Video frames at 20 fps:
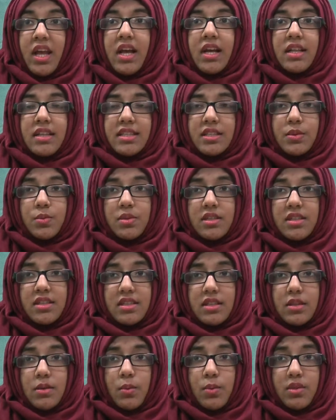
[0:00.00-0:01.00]
This
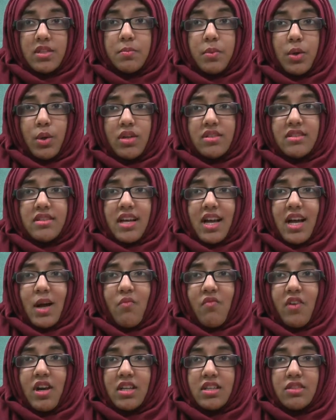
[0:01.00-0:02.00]
was because the
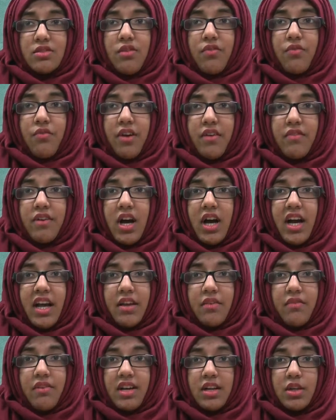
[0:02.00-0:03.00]
camera is of very
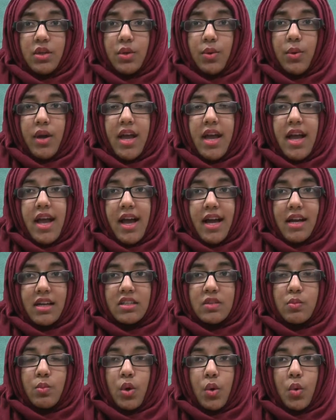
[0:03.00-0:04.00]
high value and
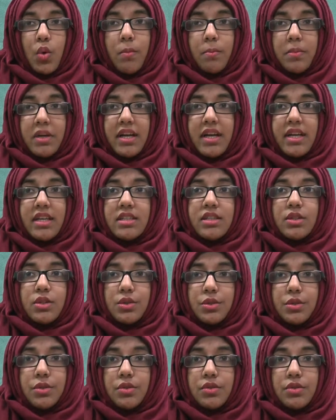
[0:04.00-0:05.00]
is more complicated
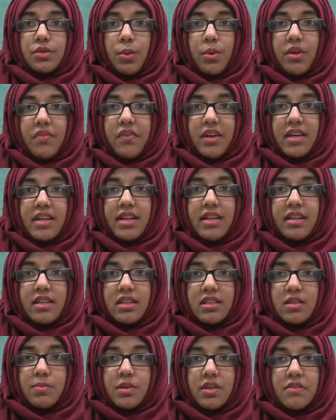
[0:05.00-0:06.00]
to use, so if an
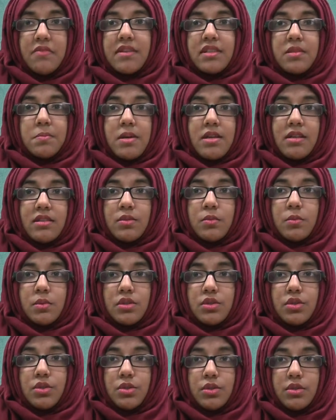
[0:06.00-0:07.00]
inexperienced person
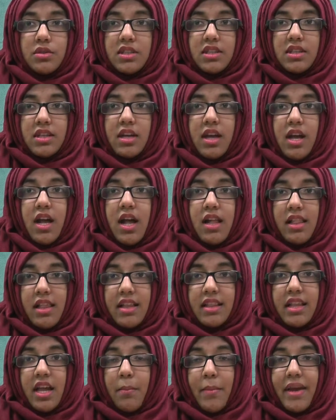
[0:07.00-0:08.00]
was to use it,
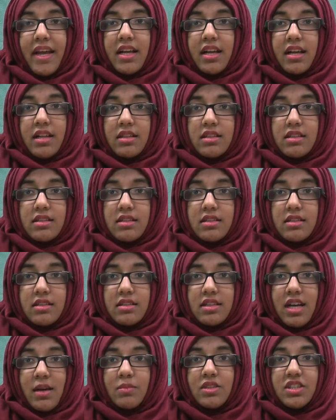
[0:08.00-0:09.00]
then they may
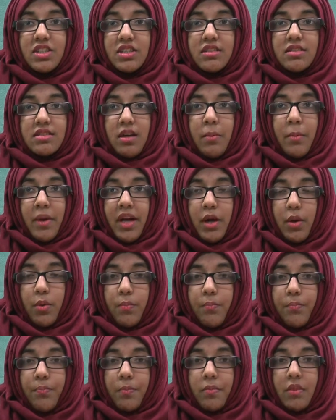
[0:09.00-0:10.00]
damage it somehow.
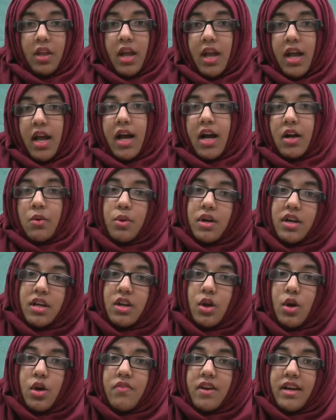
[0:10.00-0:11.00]
I
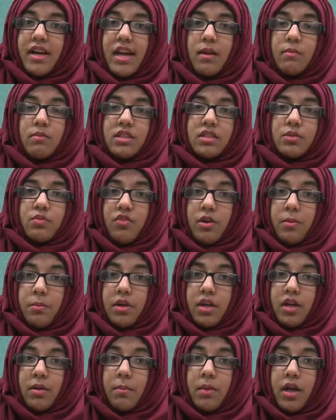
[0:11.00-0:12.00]
quickly overcame this
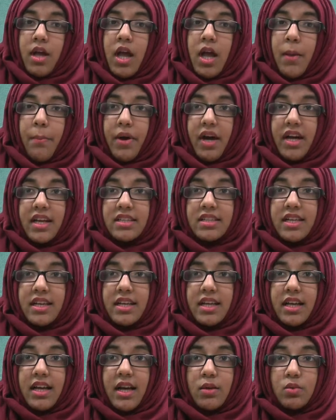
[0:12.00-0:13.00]
problem by
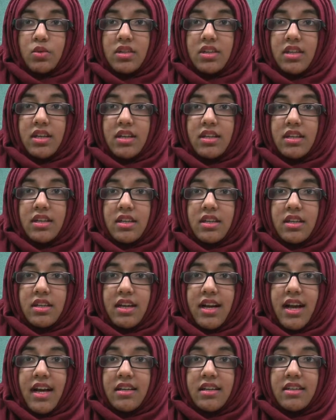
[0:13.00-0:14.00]
taking out the
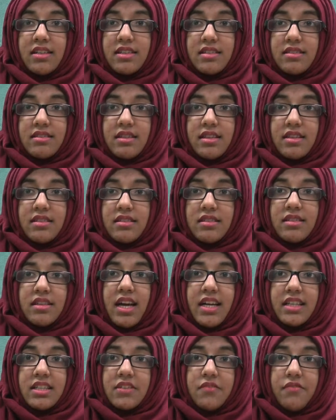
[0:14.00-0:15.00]
Canon XS
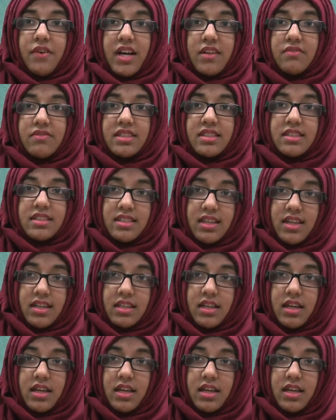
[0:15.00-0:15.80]
95 instead,